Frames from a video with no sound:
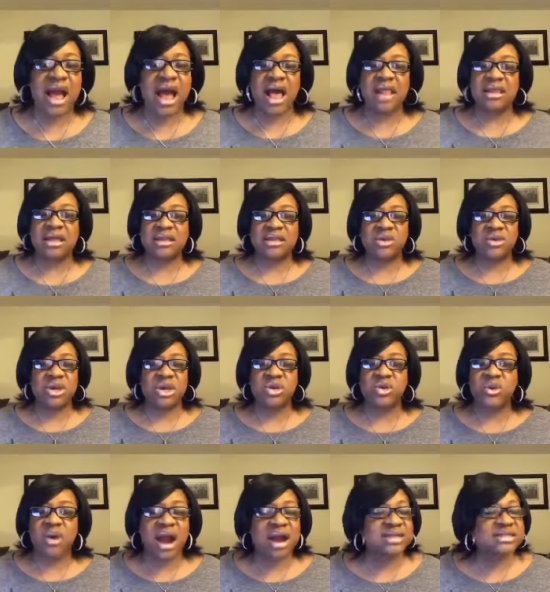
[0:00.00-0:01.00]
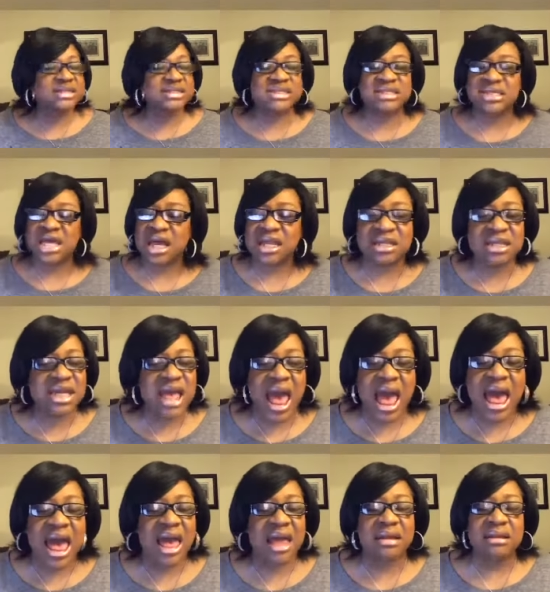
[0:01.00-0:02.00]
Hallelujah. You are a sudden
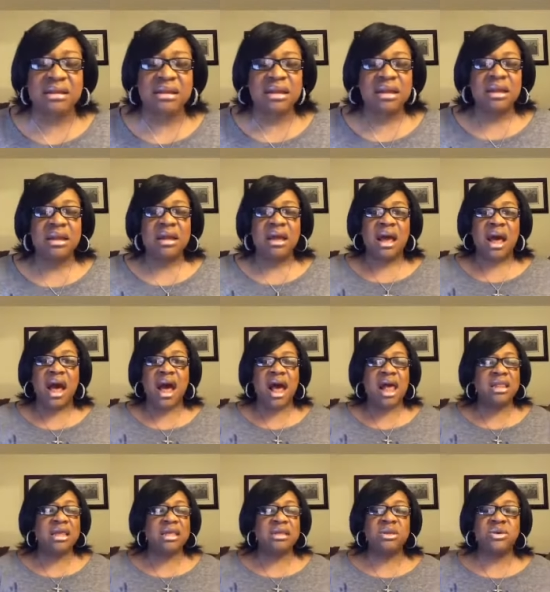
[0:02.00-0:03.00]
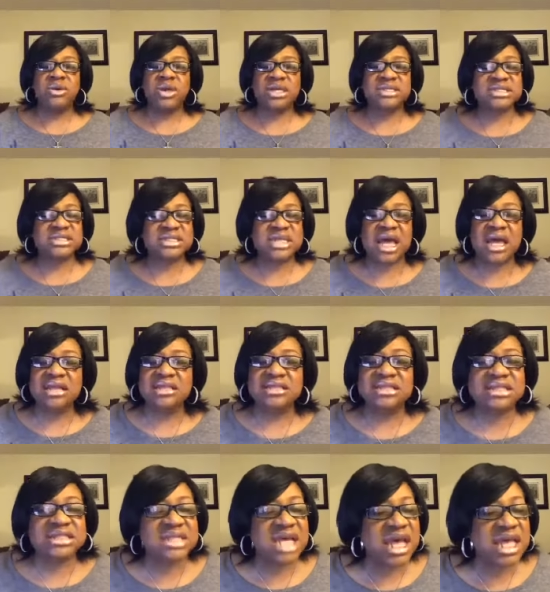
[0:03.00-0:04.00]
God. Hallelujah. Sudden,
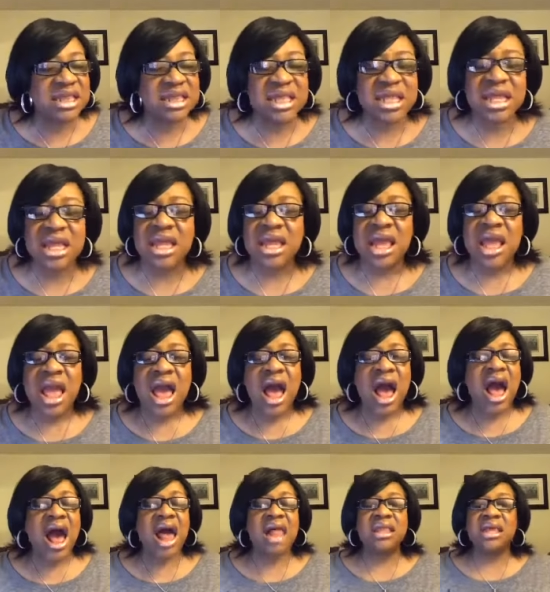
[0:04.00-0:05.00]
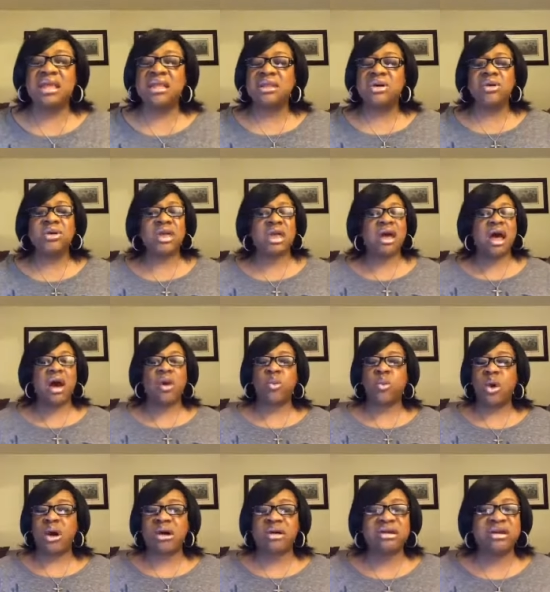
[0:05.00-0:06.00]
suddenly. Hallelujah. A
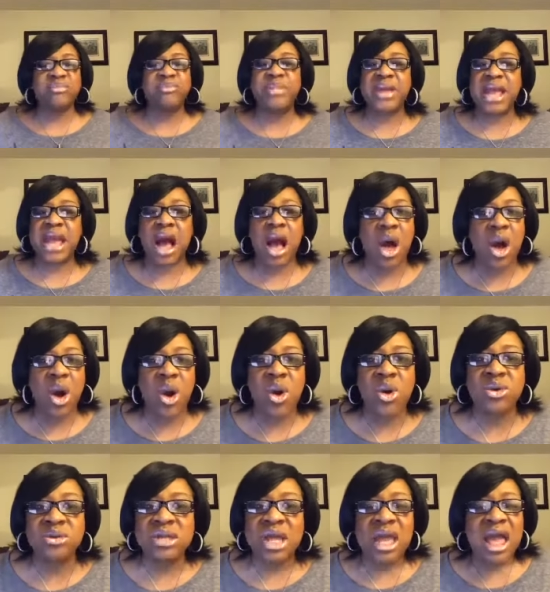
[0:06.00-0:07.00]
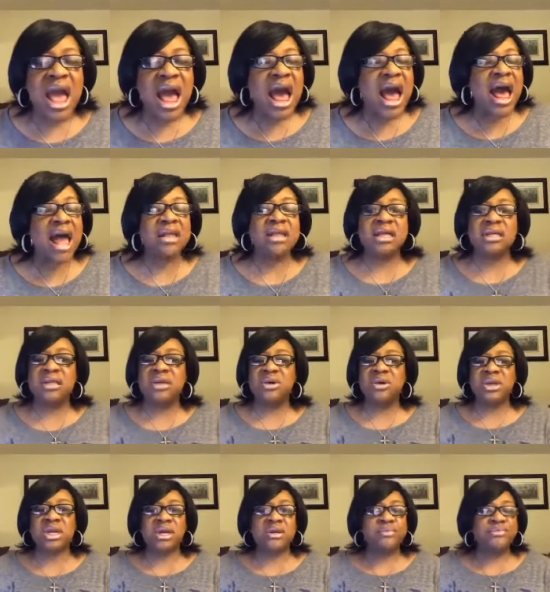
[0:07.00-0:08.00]
word of behold.
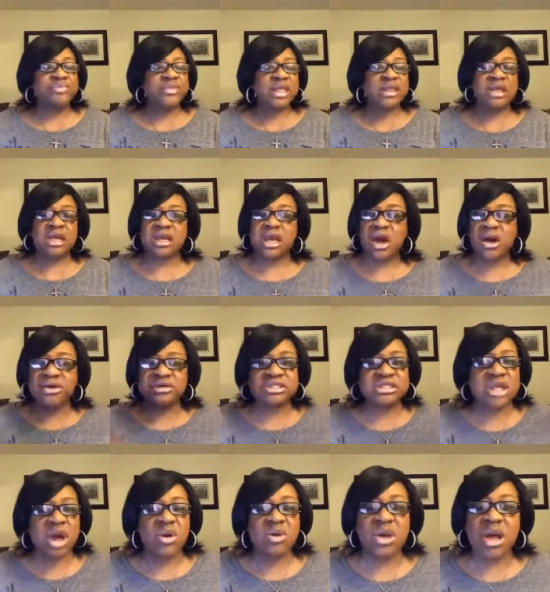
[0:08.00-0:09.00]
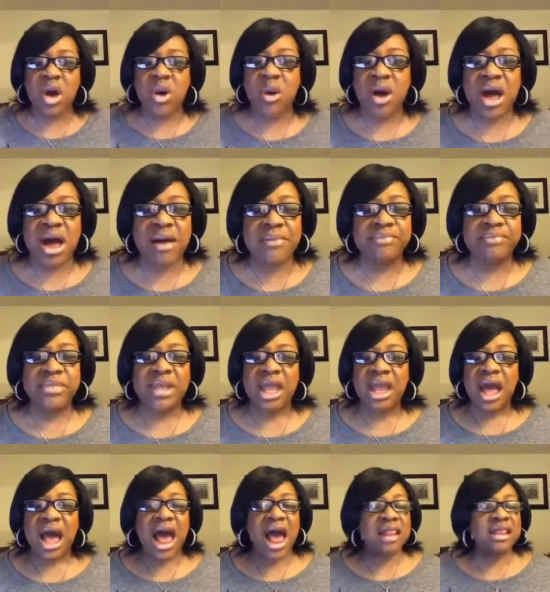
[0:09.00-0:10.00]
Hallelujah. The curtains gonna go up.
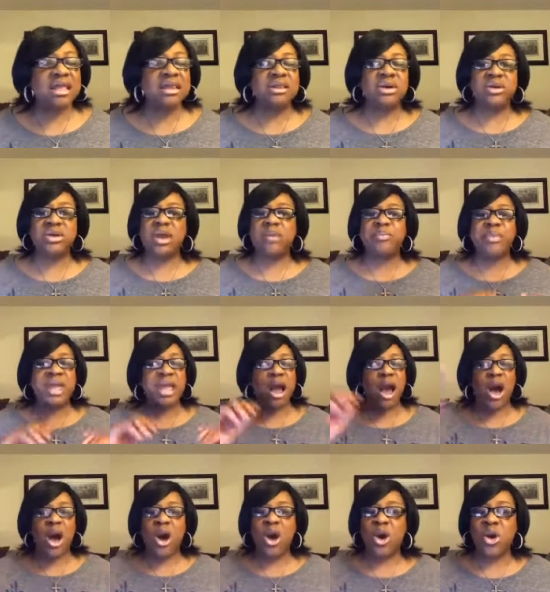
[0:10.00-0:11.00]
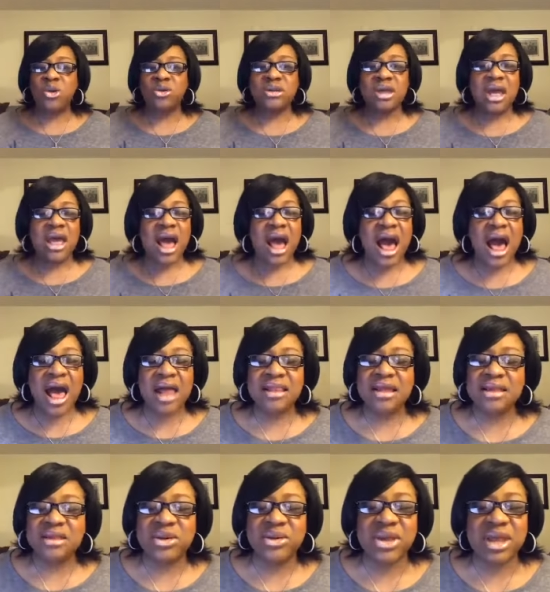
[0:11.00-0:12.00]
Hallelujah. Behold.
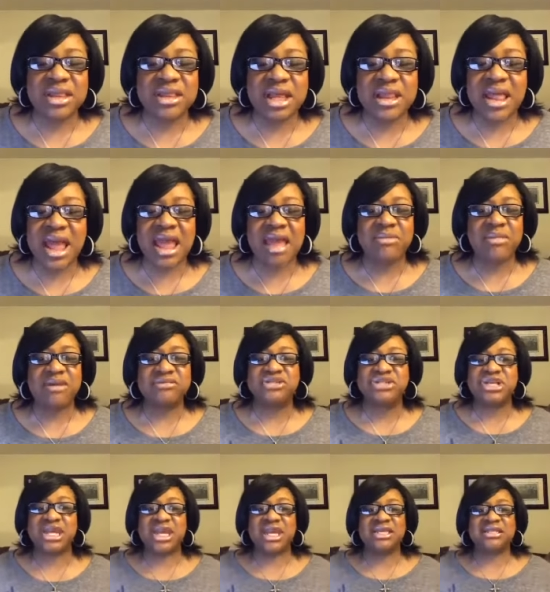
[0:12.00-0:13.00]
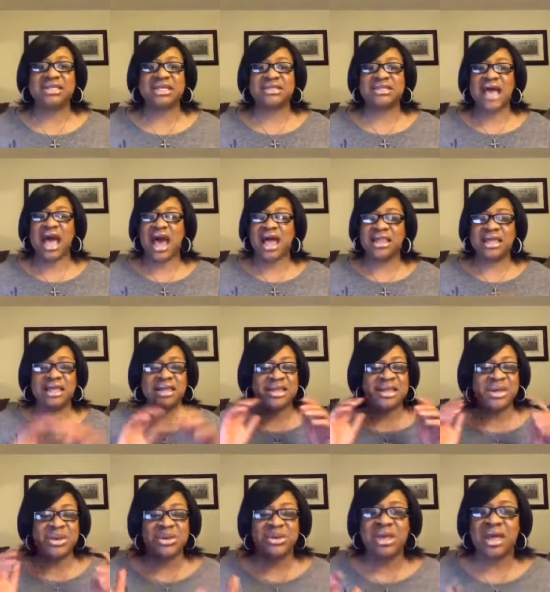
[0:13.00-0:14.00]
Hallelujah. In the name of Jesus.
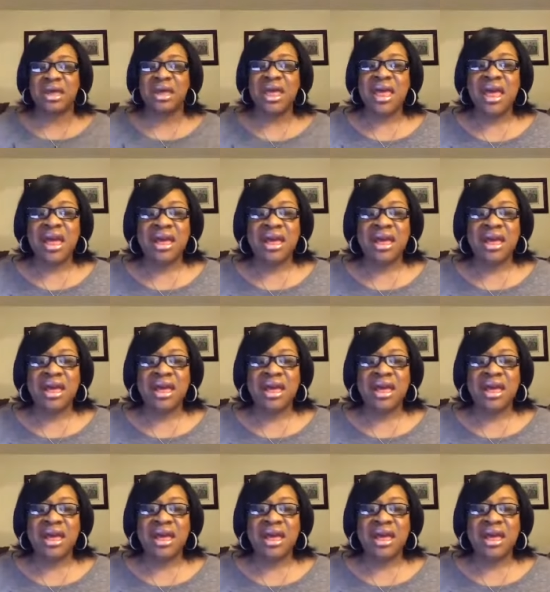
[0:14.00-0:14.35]
Hallelujah.